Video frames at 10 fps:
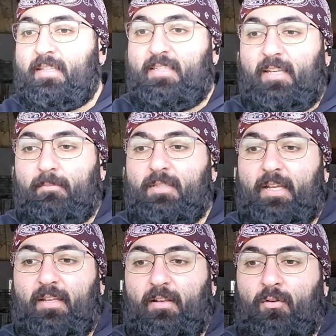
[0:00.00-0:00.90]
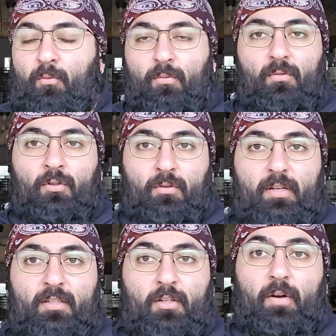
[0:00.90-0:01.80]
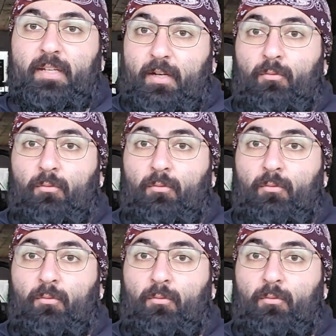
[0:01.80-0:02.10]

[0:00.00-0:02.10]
it seems like 2 years ago it did